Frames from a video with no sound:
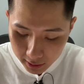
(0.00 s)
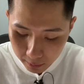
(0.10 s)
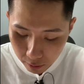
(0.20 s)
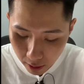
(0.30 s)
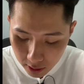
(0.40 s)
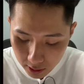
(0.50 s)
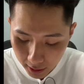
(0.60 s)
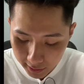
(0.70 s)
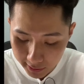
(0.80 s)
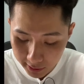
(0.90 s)
the pressure
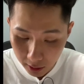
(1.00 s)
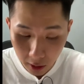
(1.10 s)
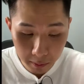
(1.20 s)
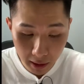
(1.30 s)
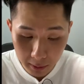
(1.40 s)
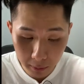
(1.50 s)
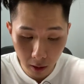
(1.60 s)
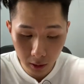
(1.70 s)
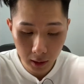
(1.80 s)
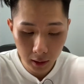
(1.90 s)
exerted on a metal
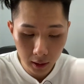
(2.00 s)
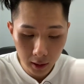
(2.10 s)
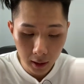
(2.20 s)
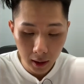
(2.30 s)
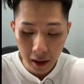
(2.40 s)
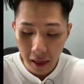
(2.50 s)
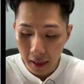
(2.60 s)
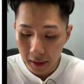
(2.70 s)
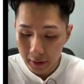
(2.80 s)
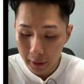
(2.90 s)
block.
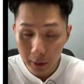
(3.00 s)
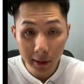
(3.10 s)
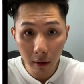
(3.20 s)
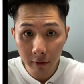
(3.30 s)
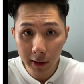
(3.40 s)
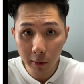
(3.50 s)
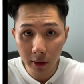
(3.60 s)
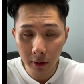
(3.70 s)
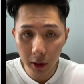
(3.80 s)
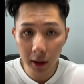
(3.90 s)
So to solve this
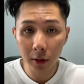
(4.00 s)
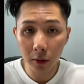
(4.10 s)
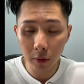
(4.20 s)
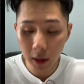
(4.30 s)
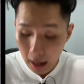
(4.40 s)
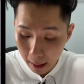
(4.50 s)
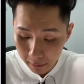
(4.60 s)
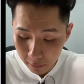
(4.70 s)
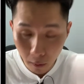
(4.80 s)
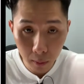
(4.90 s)
question, we need to recap
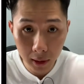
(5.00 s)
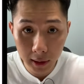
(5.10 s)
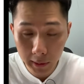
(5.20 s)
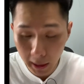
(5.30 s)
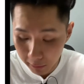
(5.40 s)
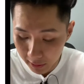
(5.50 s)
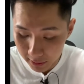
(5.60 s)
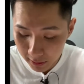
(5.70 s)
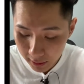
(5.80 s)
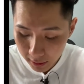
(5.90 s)
the formulas that we
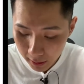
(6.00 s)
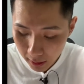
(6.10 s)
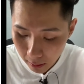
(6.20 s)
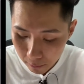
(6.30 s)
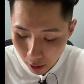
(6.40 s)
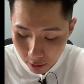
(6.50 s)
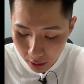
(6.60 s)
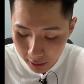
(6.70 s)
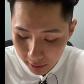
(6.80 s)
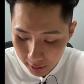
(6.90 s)
learned. Pressure
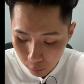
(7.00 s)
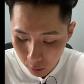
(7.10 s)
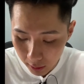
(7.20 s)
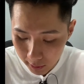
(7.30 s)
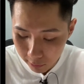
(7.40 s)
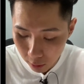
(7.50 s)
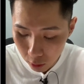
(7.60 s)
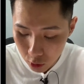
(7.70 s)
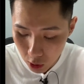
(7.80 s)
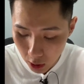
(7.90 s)
under liquid is
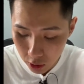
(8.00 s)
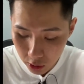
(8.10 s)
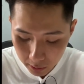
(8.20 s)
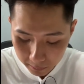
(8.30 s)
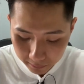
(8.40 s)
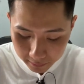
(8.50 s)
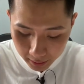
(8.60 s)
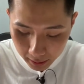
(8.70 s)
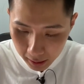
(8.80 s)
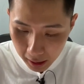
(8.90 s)
rho GH.
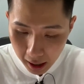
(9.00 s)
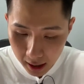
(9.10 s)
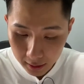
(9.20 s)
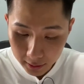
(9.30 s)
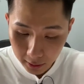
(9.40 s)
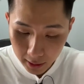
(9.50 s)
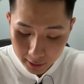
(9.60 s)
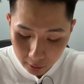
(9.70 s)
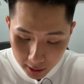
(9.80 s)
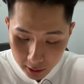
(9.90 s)
So let's
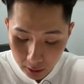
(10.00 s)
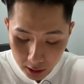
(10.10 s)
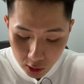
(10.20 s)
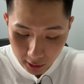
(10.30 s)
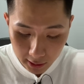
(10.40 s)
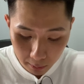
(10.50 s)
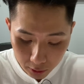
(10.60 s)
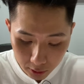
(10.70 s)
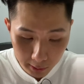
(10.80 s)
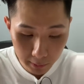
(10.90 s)
look into each example
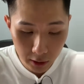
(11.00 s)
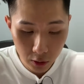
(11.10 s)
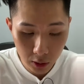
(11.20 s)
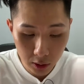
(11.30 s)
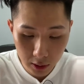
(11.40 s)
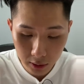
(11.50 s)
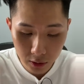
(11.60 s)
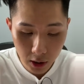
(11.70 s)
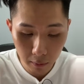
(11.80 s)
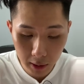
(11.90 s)
to make sure to
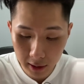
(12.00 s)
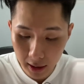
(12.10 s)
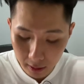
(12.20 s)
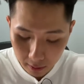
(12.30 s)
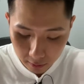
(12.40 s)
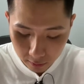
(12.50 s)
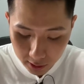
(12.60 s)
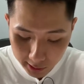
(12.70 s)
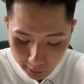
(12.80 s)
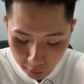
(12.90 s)
check whether they are
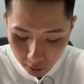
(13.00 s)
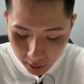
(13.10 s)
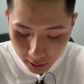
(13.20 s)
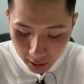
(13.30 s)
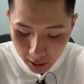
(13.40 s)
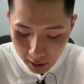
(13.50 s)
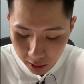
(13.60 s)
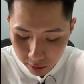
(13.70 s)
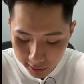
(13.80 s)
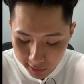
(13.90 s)
reasonable.
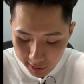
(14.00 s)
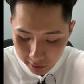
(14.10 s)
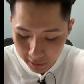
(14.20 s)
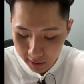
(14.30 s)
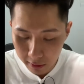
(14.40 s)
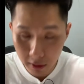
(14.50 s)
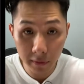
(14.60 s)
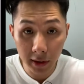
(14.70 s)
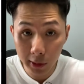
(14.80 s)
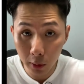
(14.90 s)
Increase the surface area
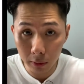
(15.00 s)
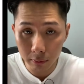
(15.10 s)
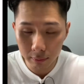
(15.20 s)
of the stone.